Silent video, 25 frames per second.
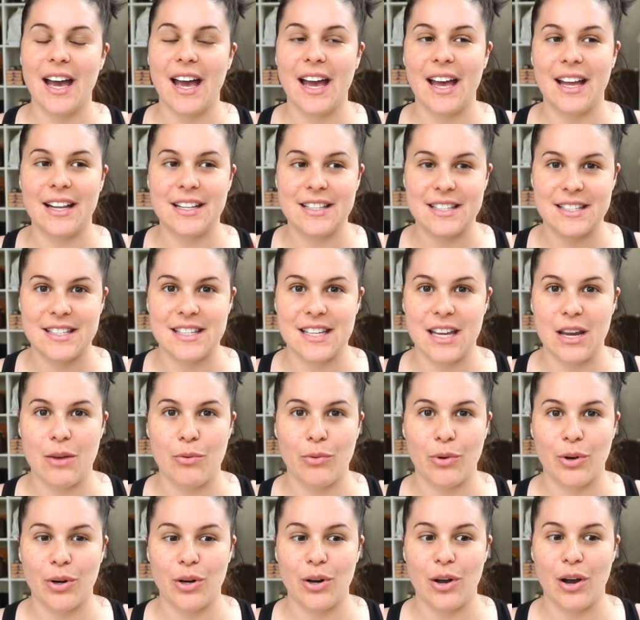and see
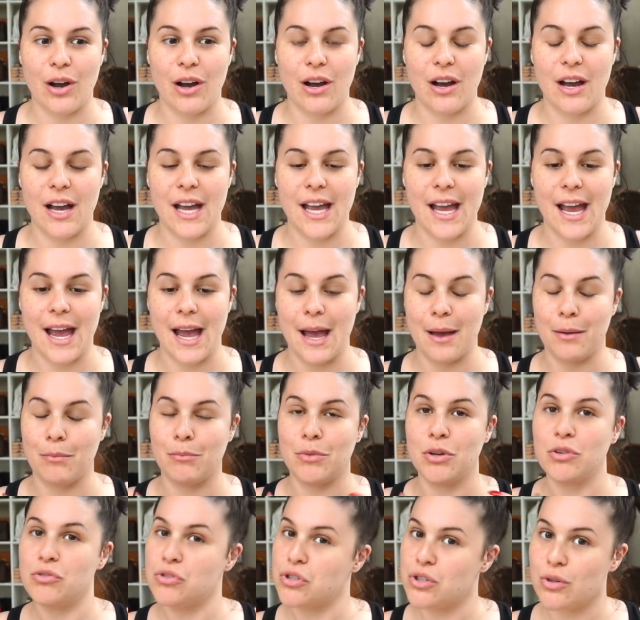what I
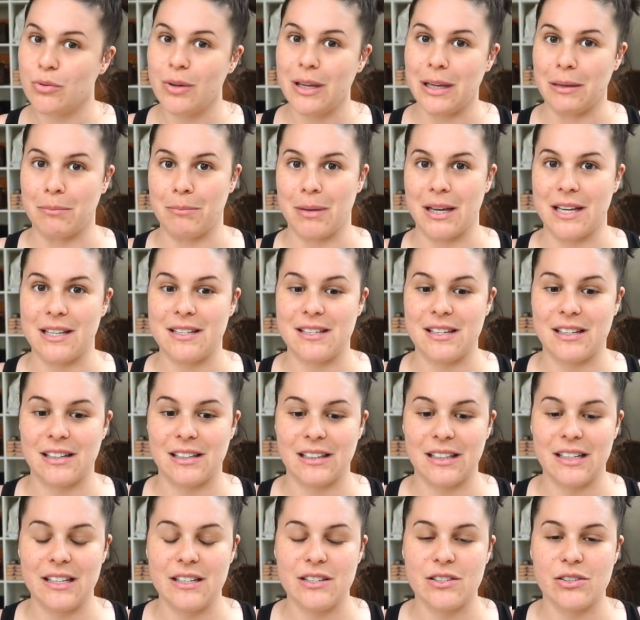am doing
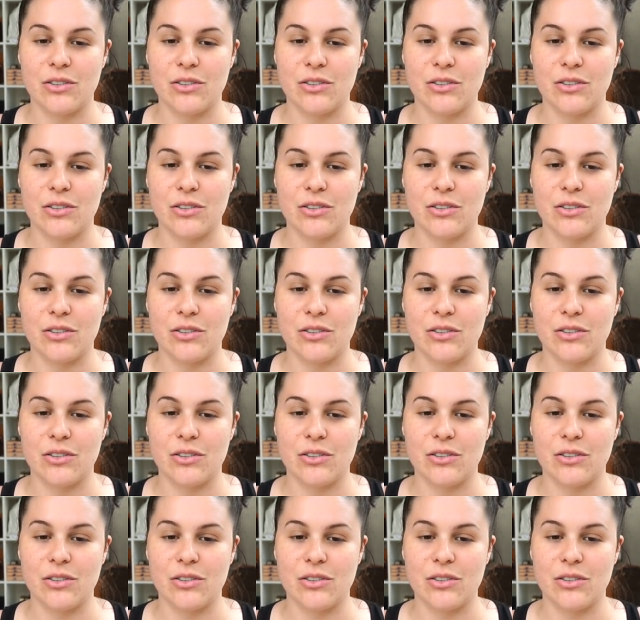basically.